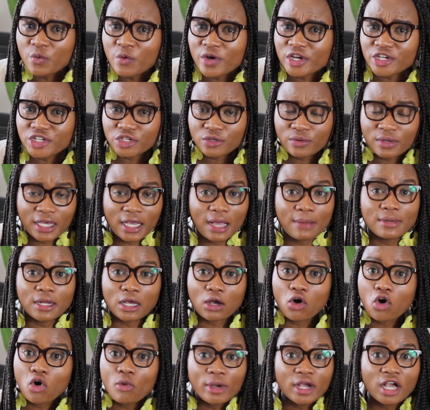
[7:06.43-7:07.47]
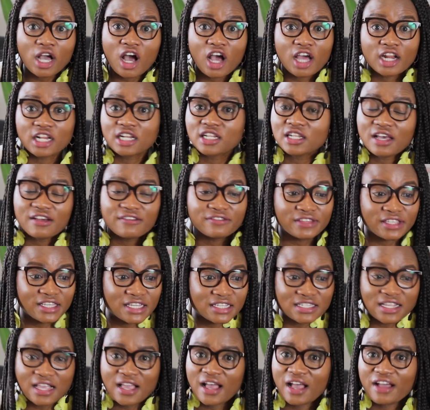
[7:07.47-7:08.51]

were doing. I'm like, oh my God, I love this.